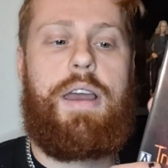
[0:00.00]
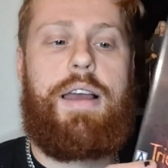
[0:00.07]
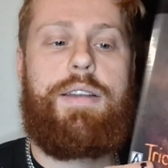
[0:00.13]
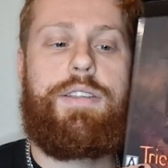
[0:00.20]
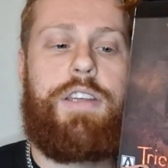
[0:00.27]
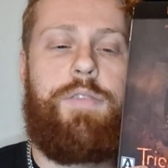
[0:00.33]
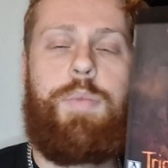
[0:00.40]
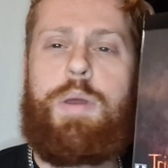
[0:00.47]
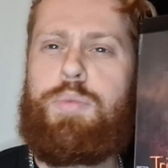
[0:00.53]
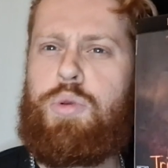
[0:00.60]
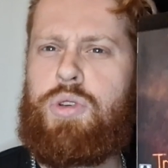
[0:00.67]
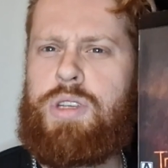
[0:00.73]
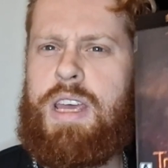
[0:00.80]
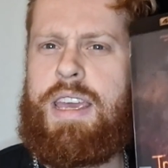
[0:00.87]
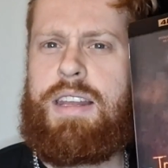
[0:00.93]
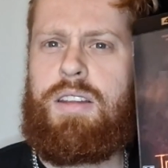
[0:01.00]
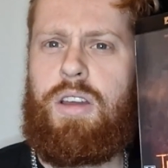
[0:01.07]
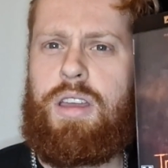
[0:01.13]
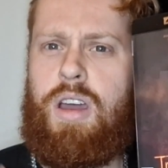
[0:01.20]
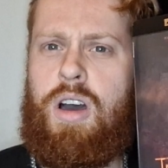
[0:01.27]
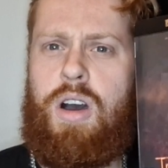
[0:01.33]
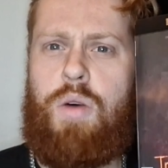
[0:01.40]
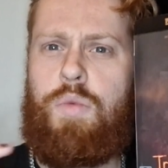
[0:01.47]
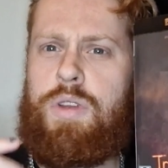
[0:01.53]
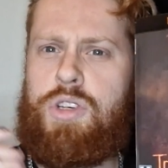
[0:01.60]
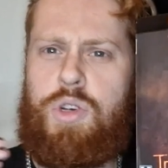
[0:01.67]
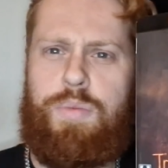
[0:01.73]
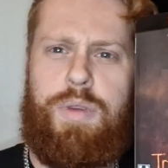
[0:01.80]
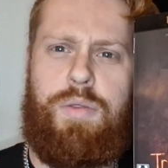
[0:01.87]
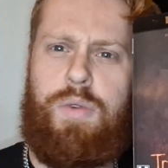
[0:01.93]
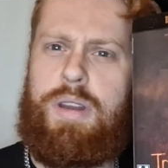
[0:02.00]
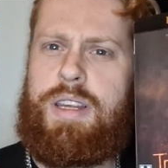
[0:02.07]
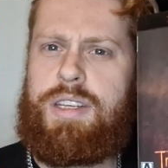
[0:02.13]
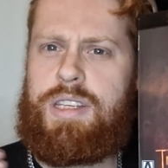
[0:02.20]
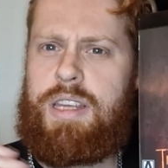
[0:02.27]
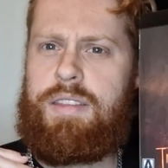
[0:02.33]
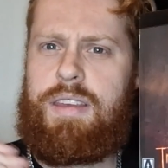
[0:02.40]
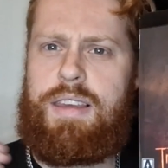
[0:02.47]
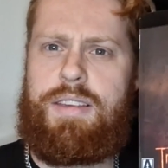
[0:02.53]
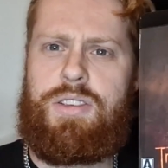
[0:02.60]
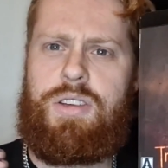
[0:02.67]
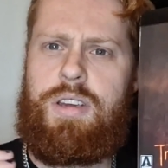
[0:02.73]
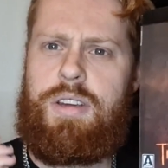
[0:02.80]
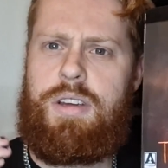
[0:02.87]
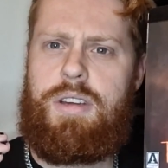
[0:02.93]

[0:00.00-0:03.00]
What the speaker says: And if people say like, oh, they shouldn't be releasing these